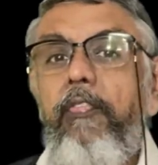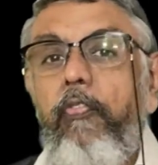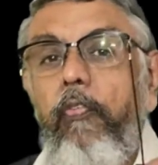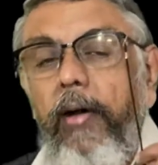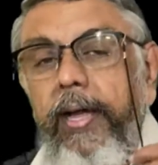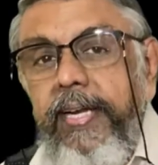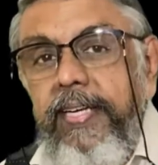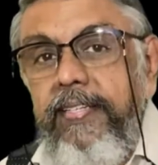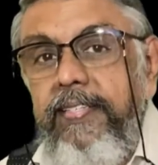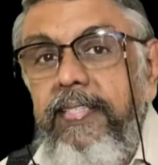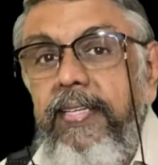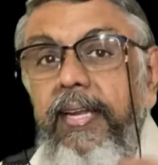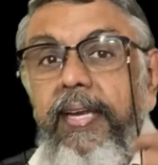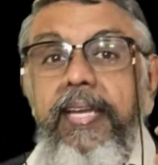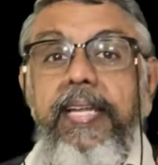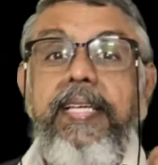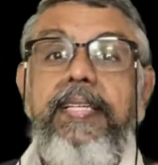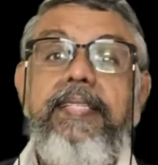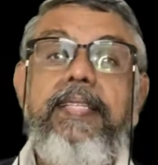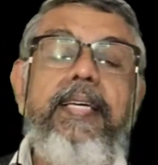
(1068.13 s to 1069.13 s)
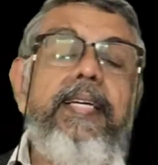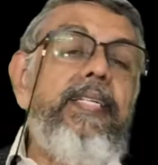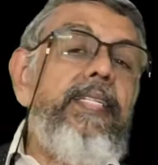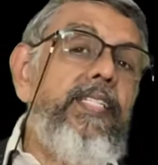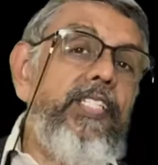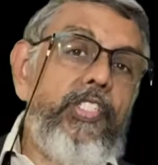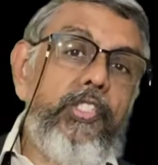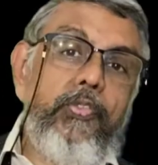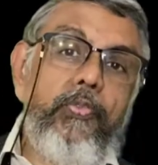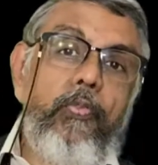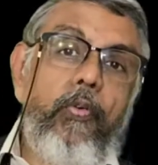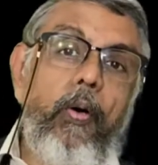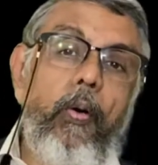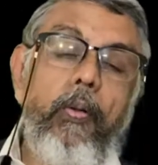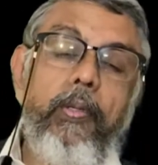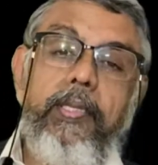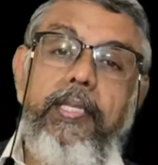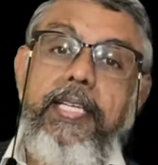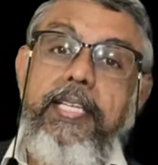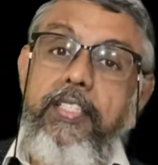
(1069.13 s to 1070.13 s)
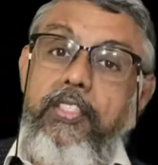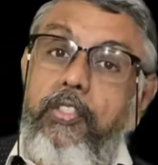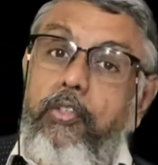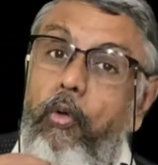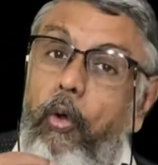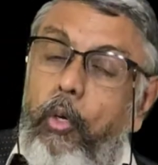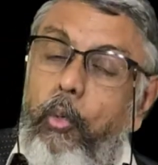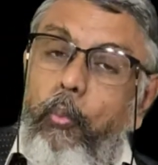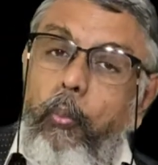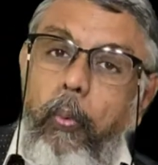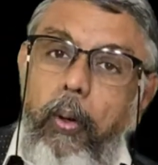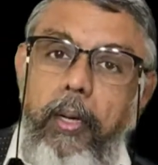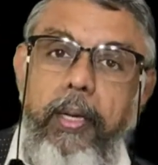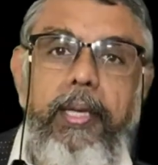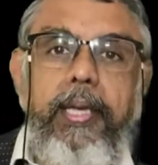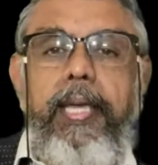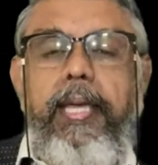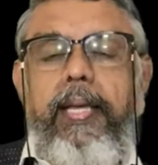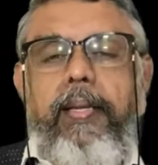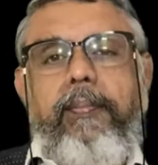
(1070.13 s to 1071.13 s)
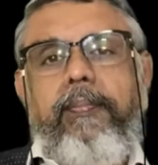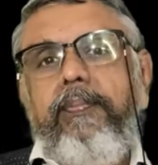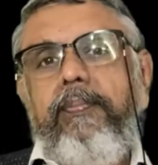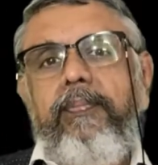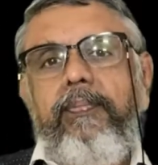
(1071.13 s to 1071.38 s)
finds the reasons for things not working.